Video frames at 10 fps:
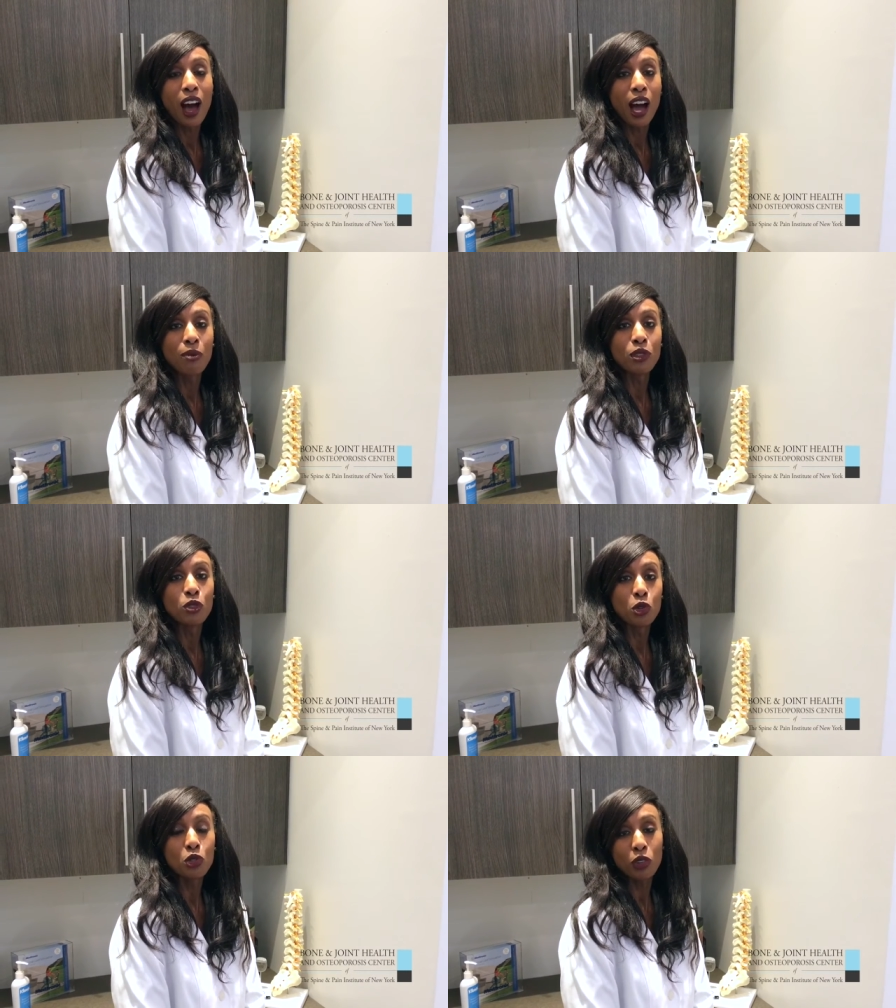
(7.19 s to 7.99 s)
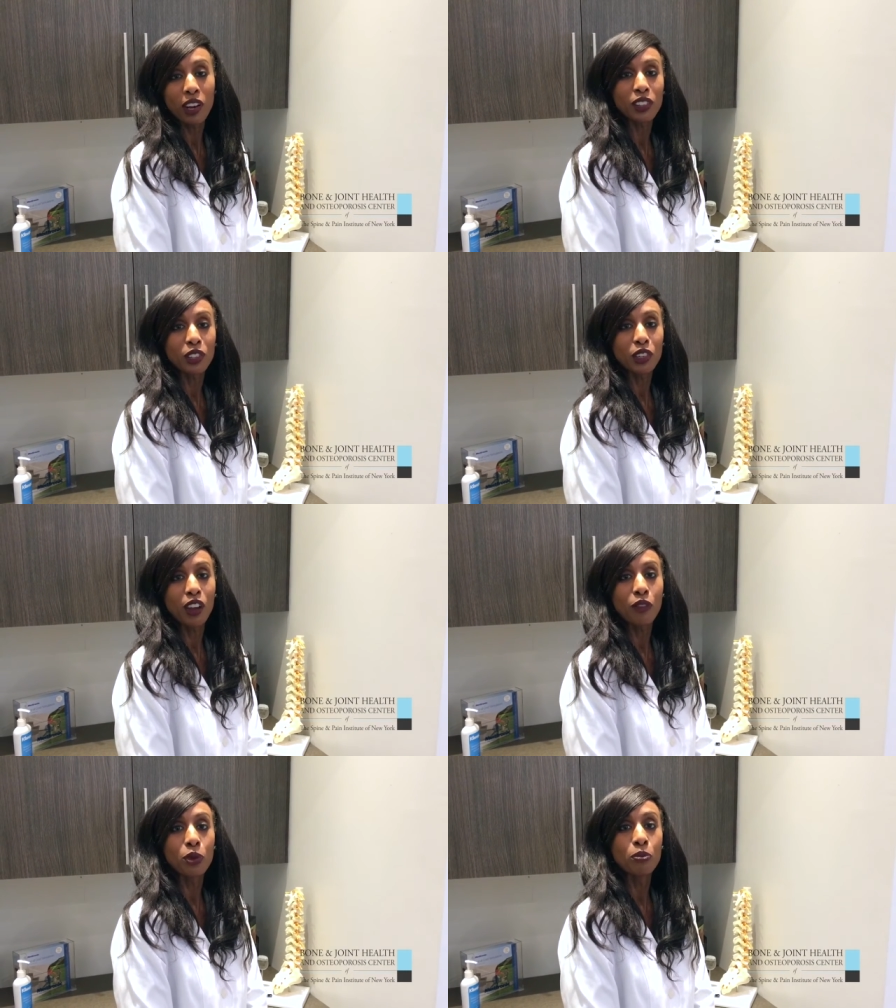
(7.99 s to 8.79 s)
I'm the new director
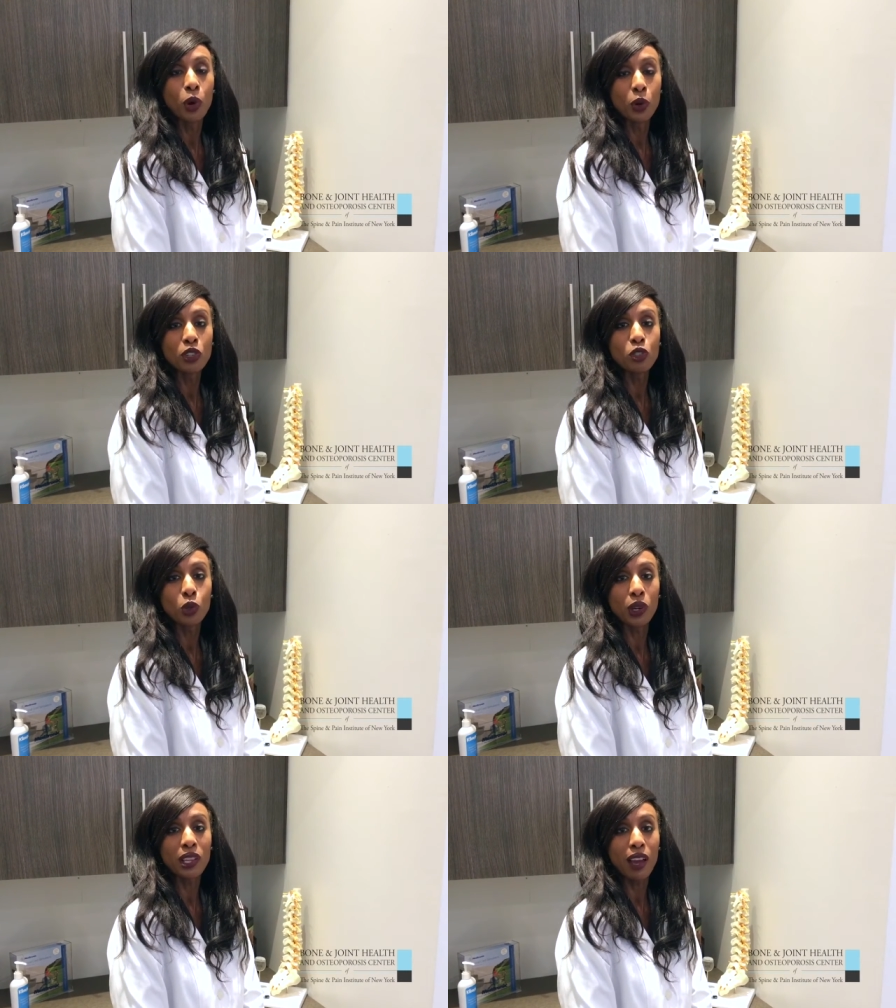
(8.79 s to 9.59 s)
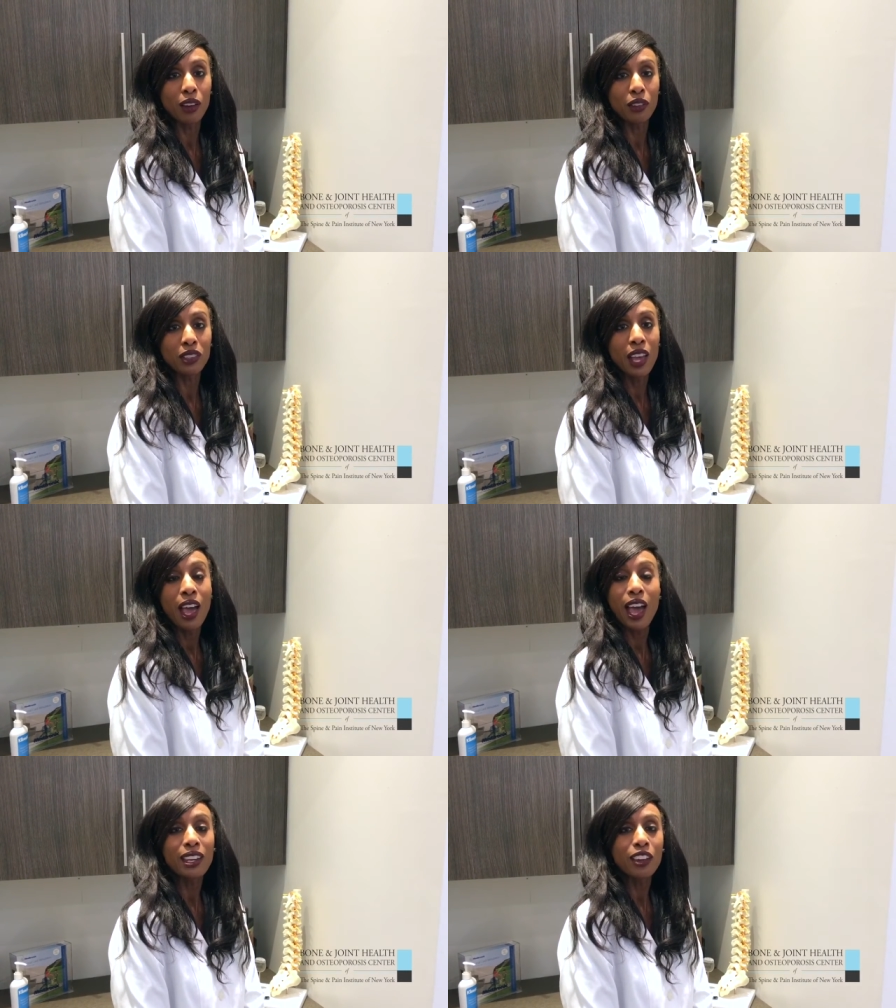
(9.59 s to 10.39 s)
of the Bone and Joint Health
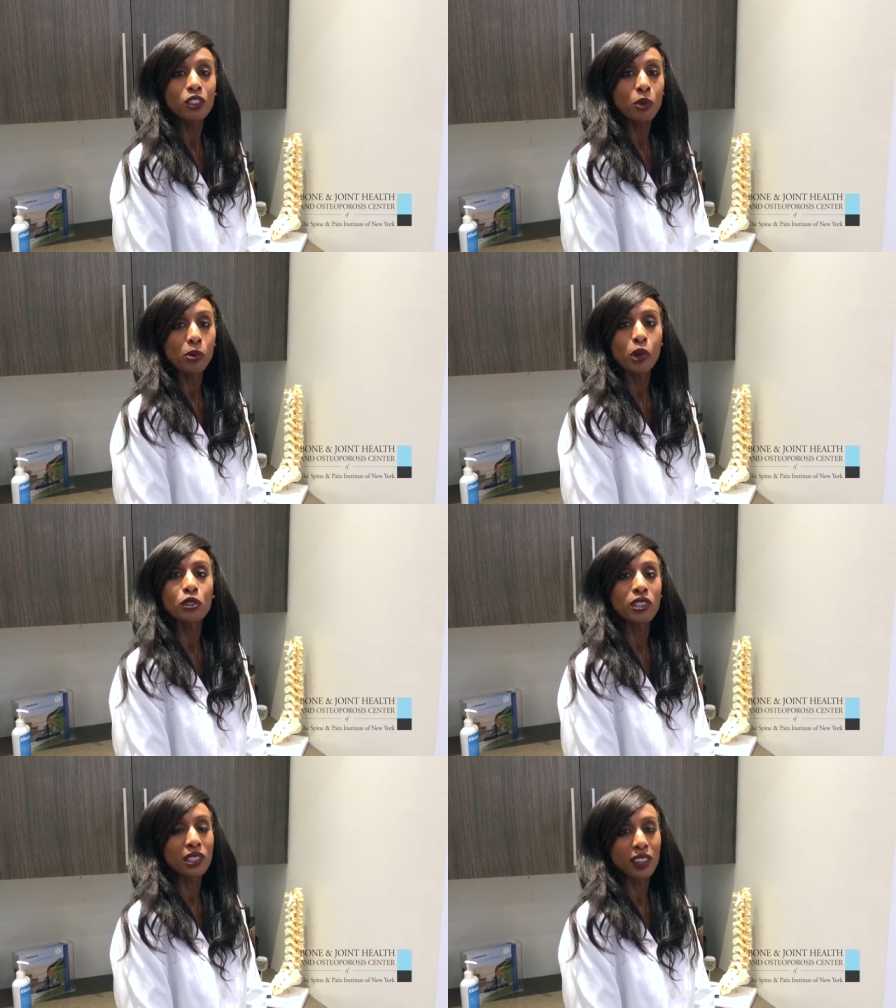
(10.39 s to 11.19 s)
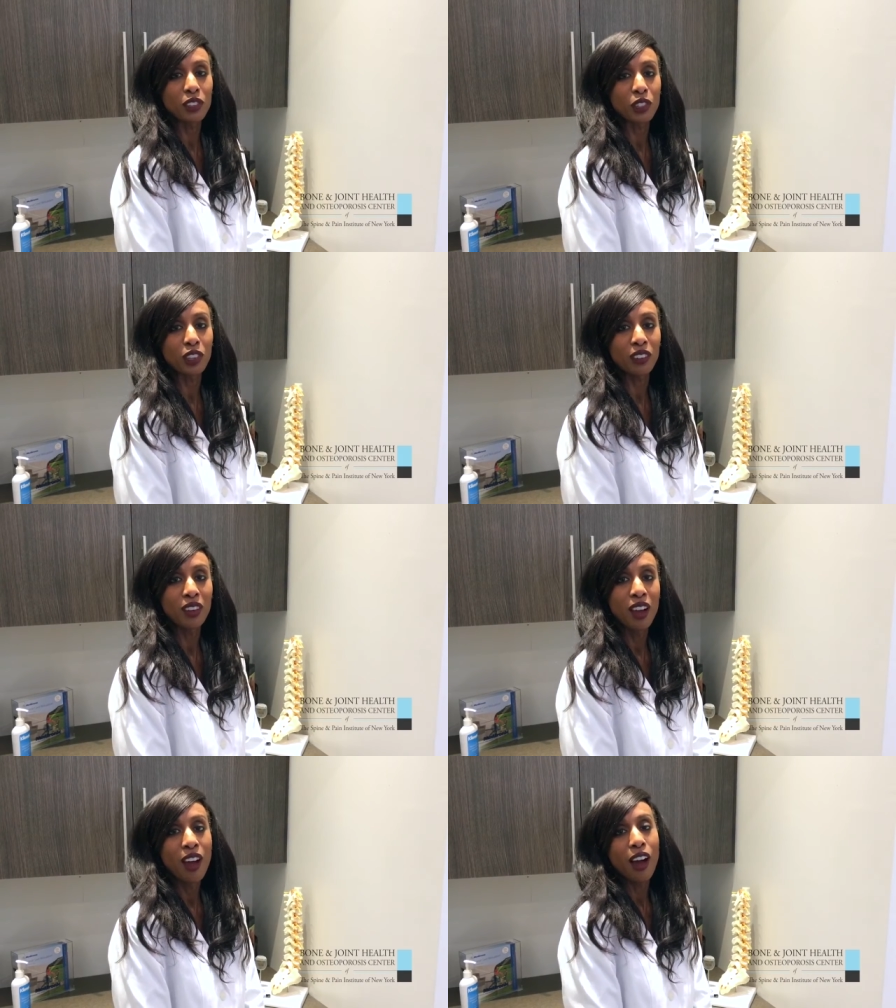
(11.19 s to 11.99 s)
and Osteoporosis Center
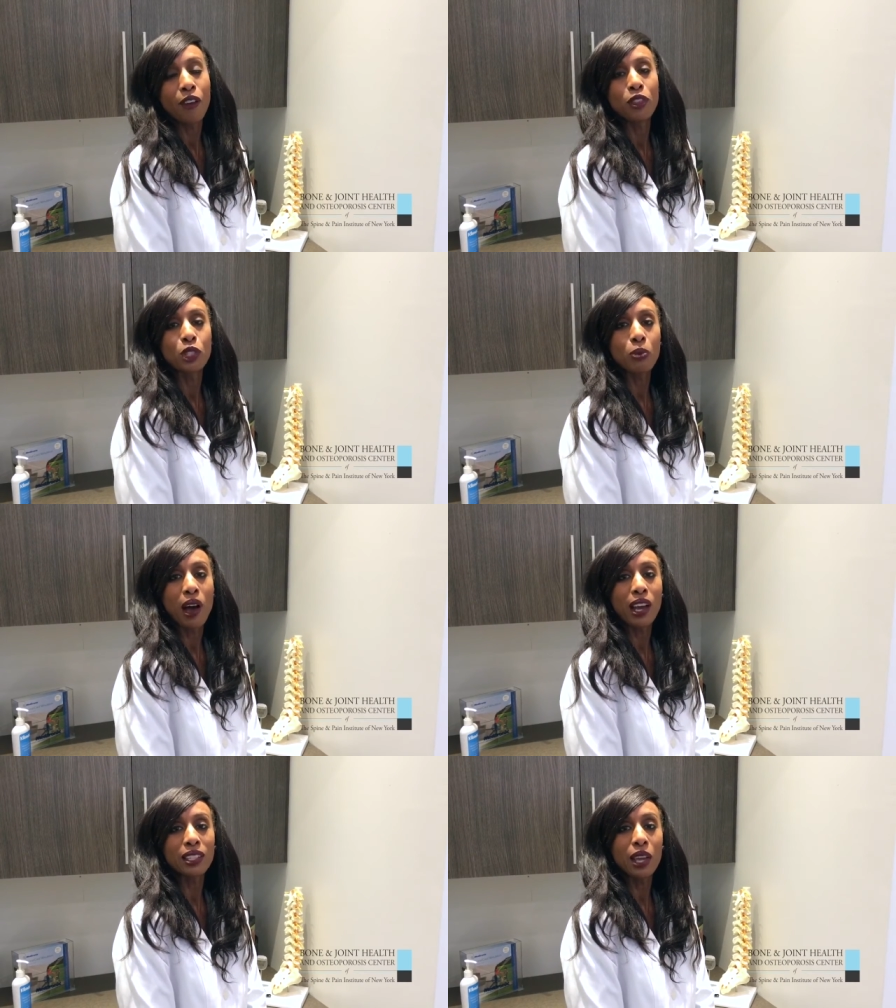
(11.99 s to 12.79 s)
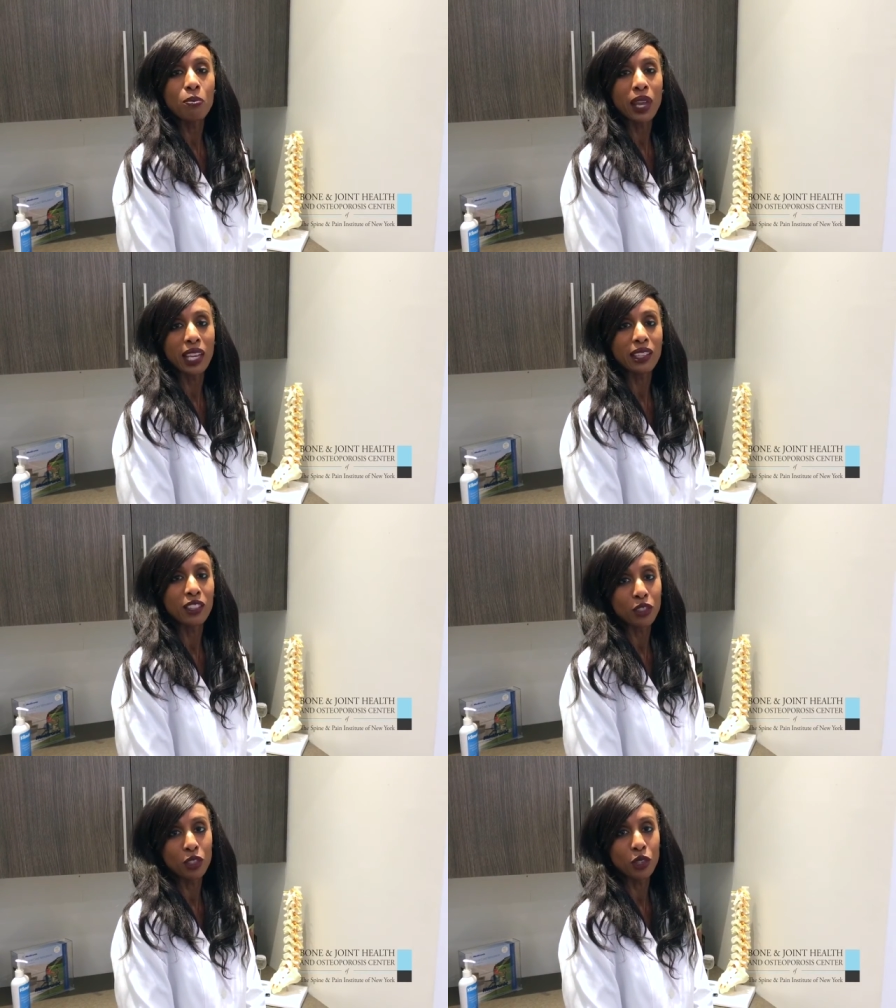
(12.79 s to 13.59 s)
of the Spine and Pain
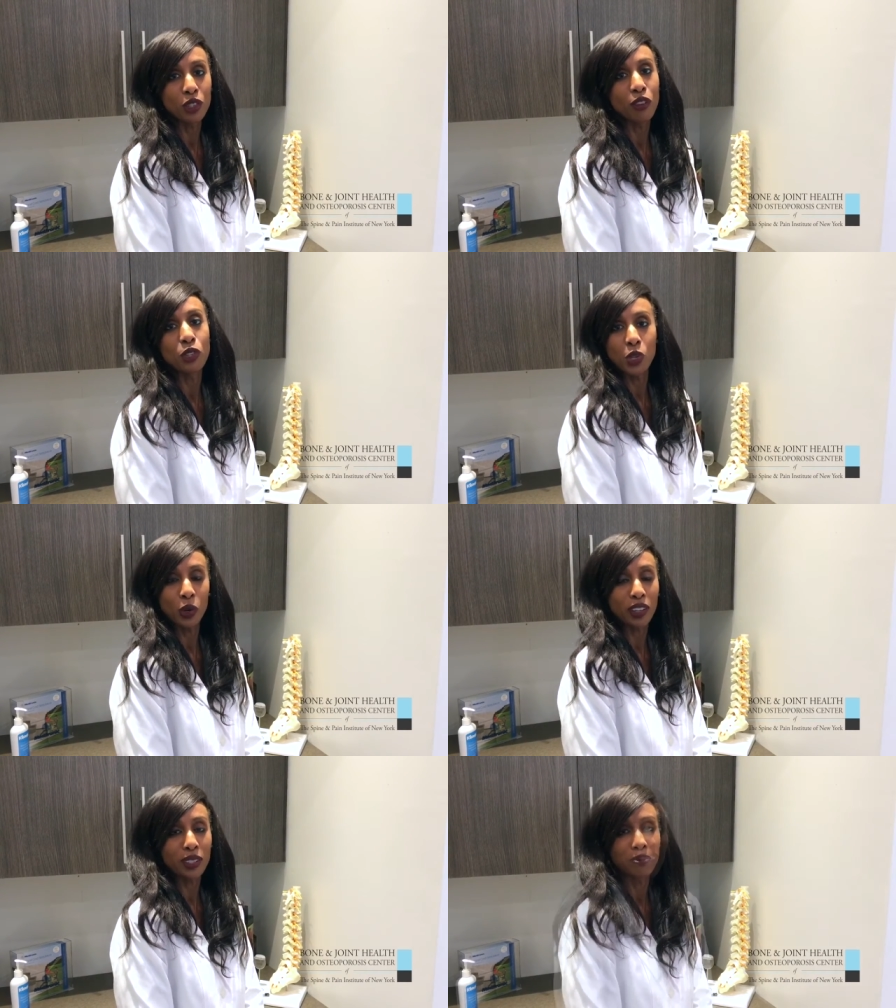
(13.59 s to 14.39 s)
Institute of New York.